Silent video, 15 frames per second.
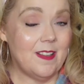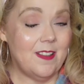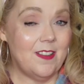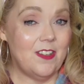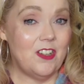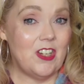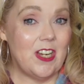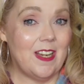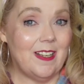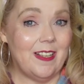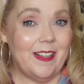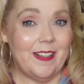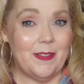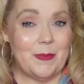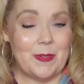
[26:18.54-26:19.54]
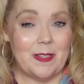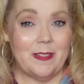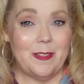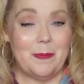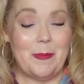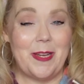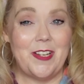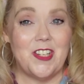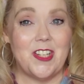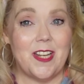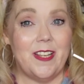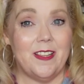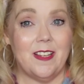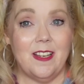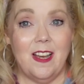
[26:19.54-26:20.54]
on the gel was a little much,
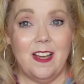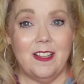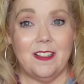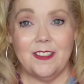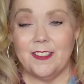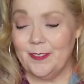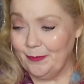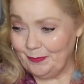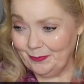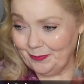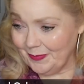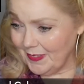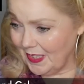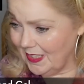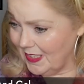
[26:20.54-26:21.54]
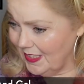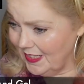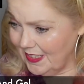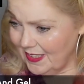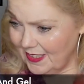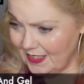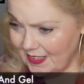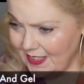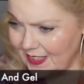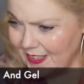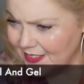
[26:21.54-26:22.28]
and the color, yeah,